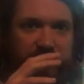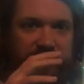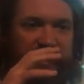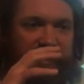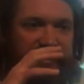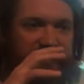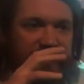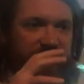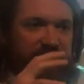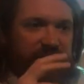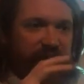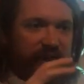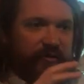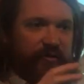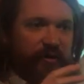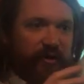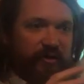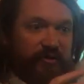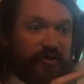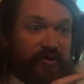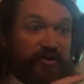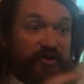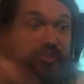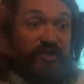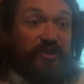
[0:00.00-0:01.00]
its
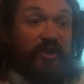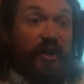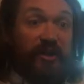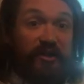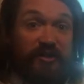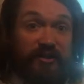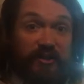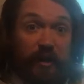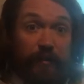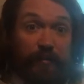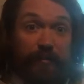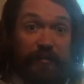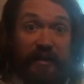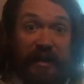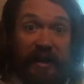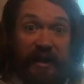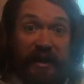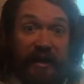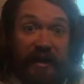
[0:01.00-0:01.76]
electron sucks up that